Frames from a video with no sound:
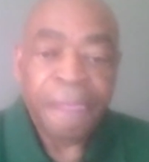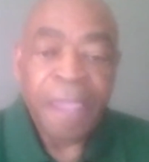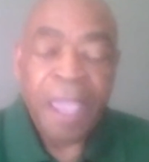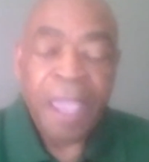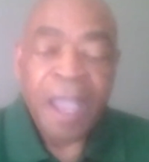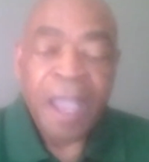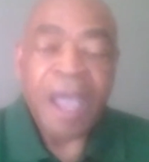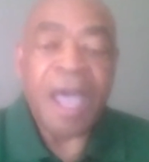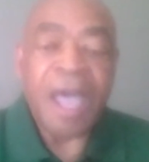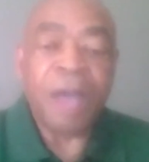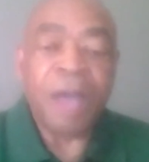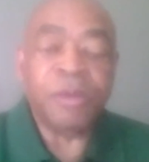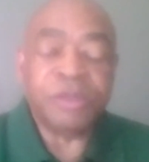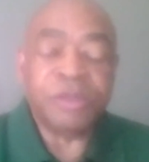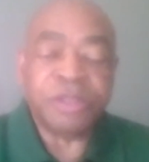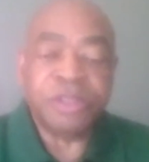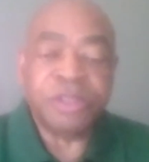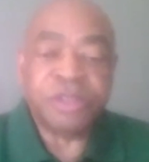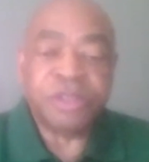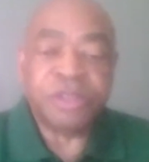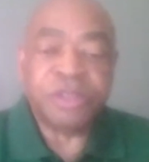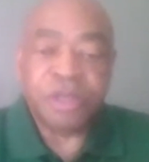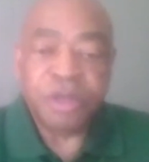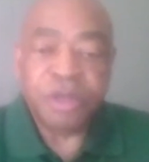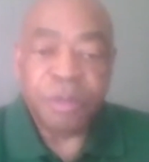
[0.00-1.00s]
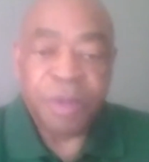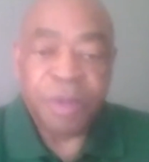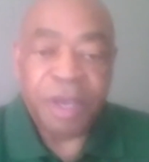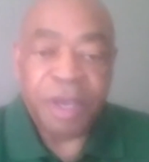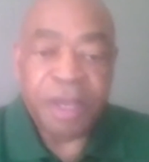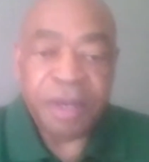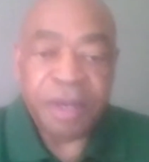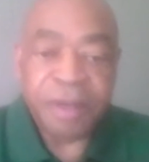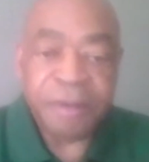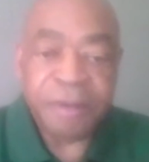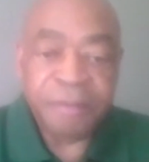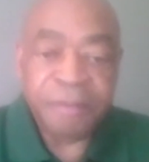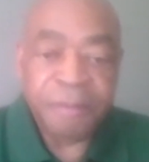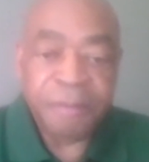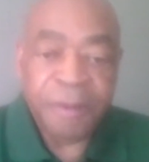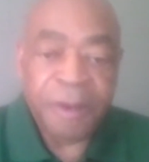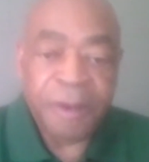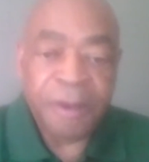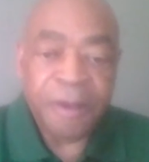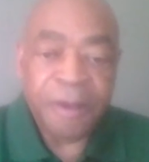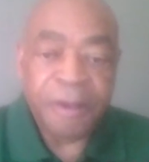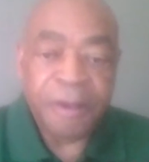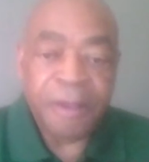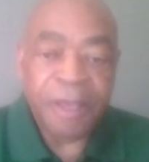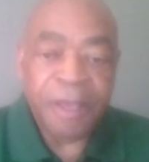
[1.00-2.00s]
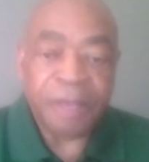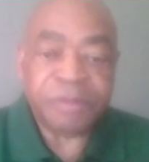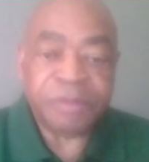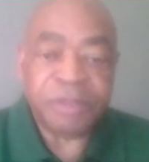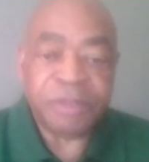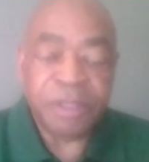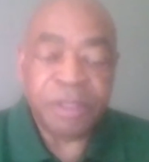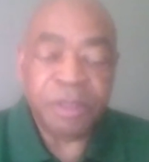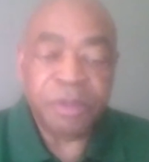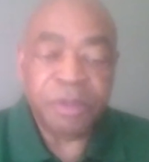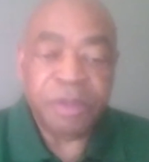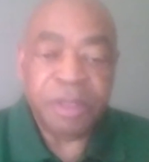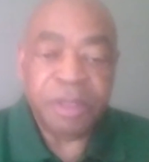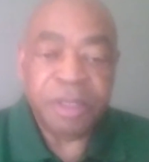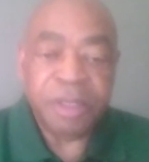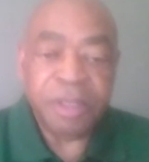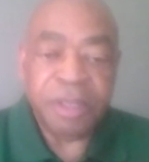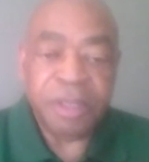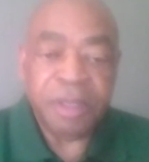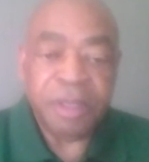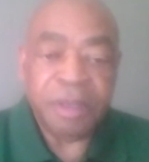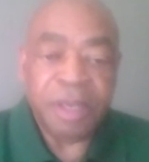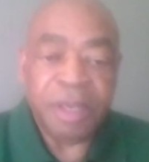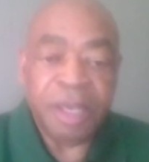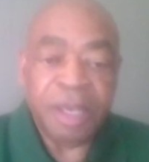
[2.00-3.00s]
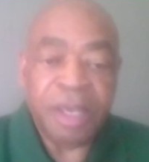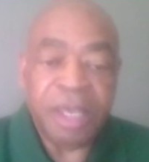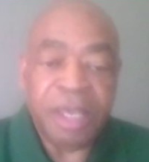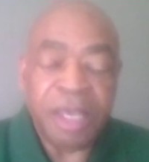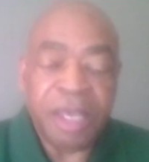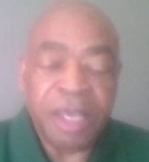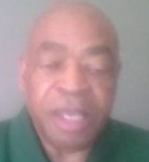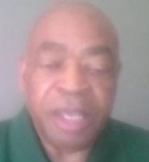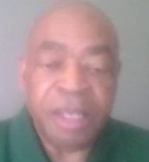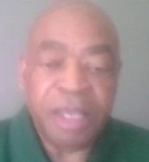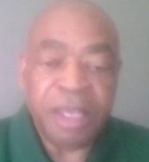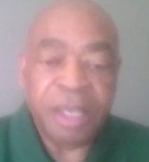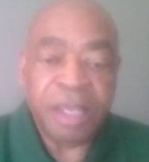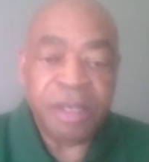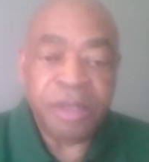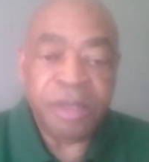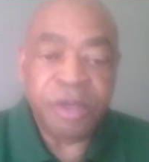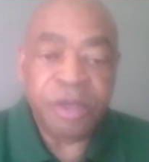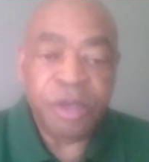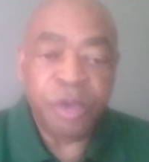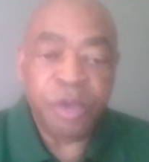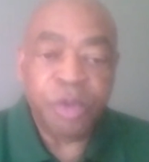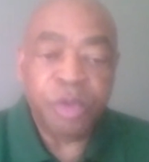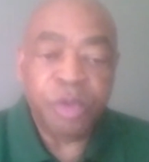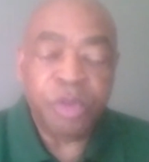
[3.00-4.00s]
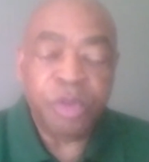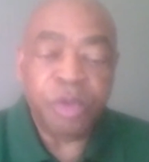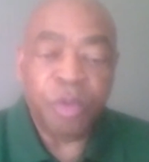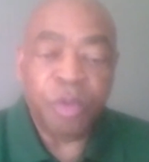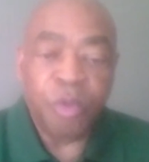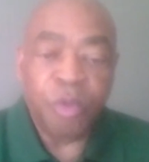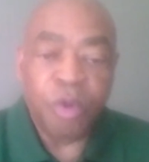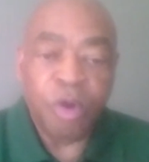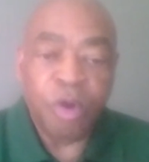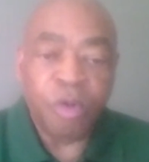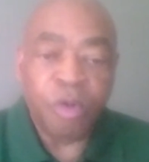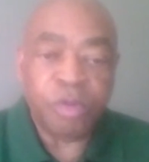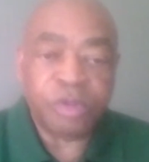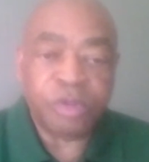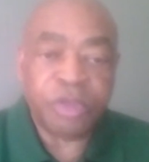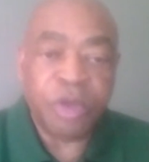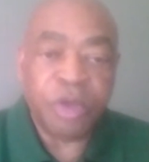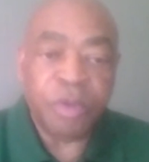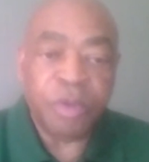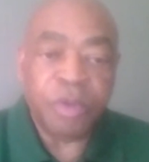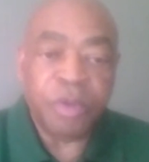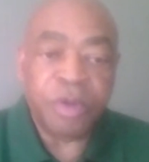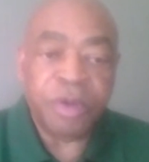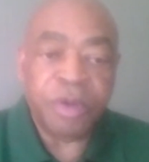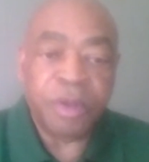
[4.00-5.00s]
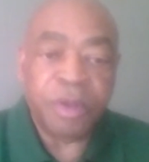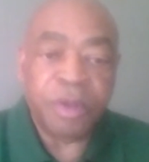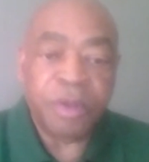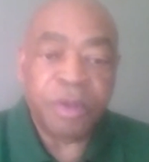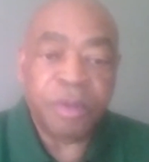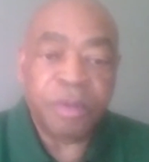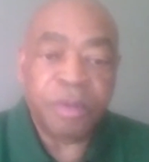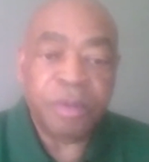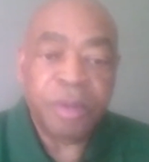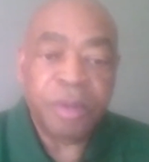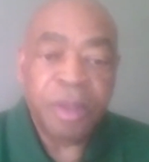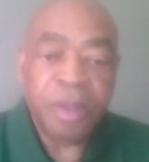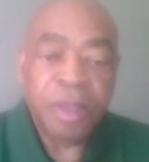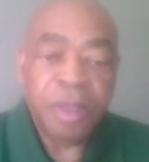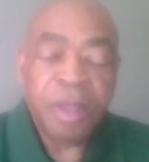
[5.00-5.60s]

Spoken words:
I was concerned about it, absolutely. I knew the war was going on,